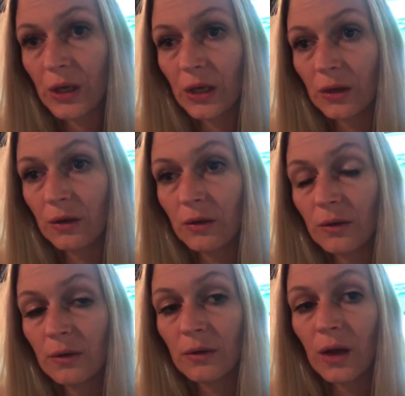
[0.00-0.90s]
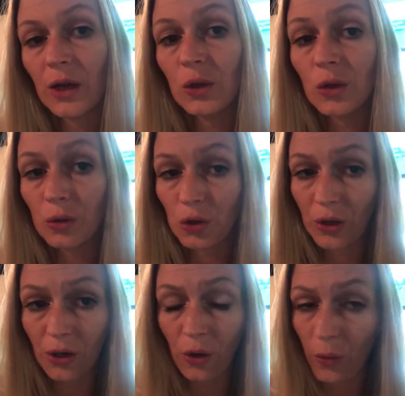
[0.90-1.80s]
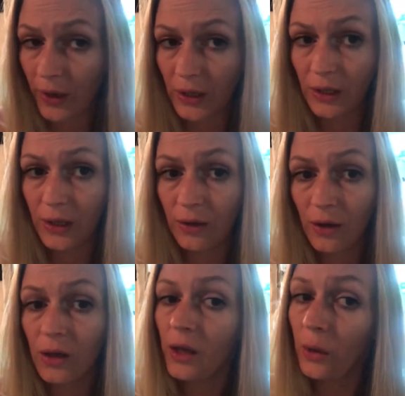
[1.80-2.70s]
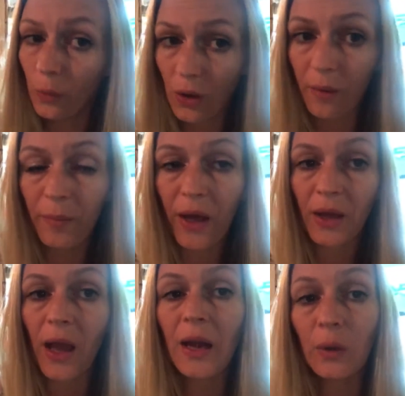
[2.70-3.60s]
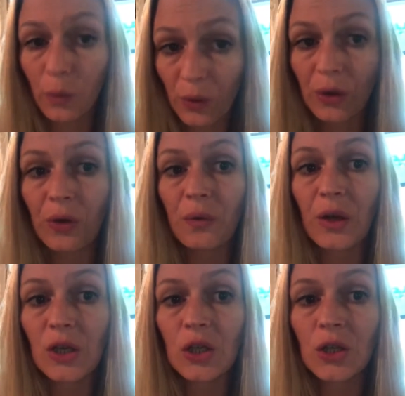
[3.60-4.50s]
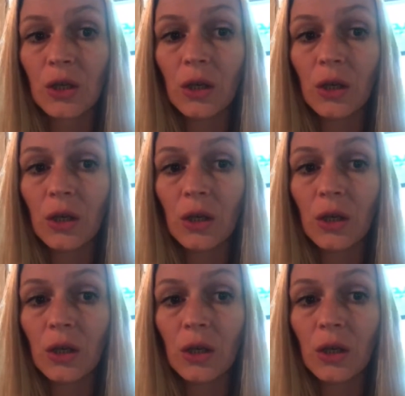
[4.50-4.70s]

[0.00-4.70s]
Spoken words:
it correctly, it will come back and it will kill your fish.